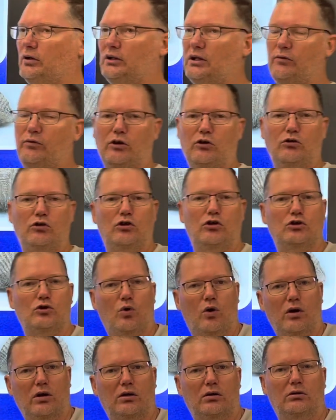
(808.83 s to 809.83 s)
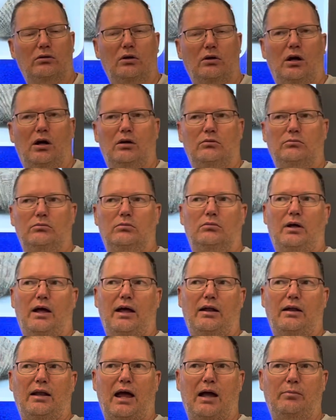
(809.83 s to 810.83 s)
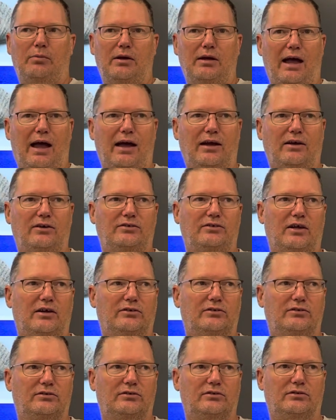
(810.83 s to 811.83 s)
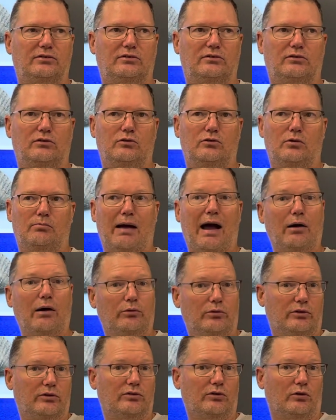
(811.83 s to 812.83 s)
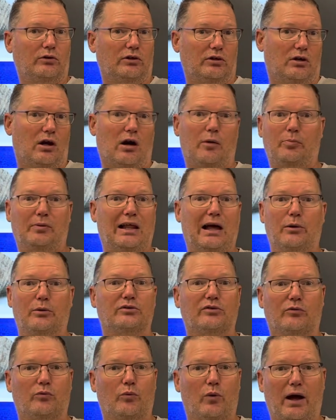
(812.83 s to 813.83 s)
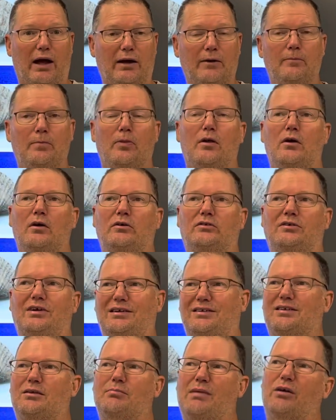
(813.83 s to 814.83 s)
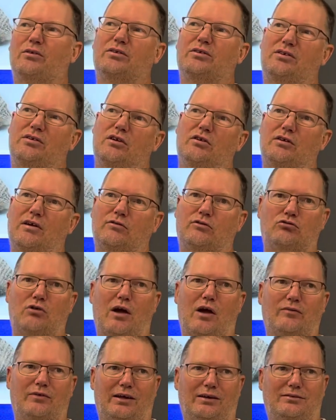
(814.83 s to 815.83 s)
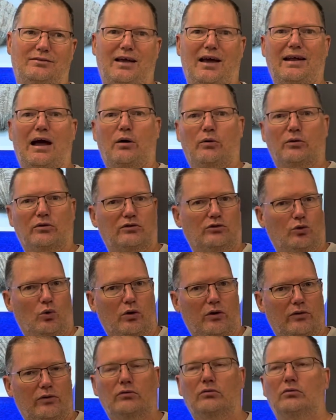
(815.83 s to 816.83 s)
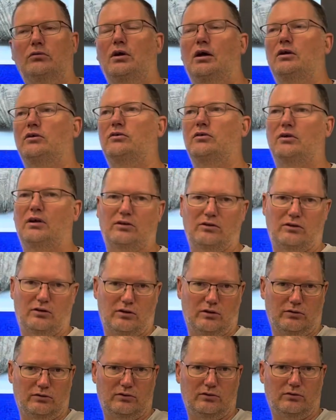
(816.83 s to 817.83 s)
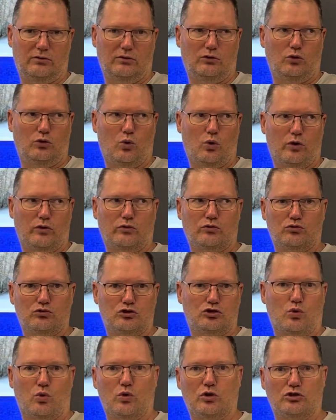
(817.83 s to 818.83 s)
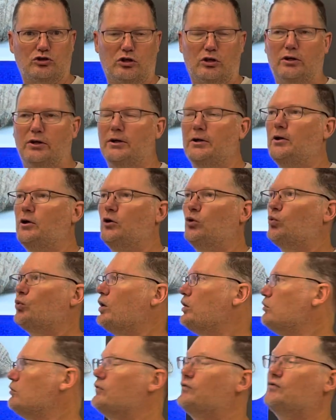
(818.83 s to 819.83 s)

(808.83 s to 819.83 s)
living in New York um, and having access to the mountains only a couple hours away, to get to the mountains here, you have to drive like 10 hours north, okay, to get to those northern Georgia where you'd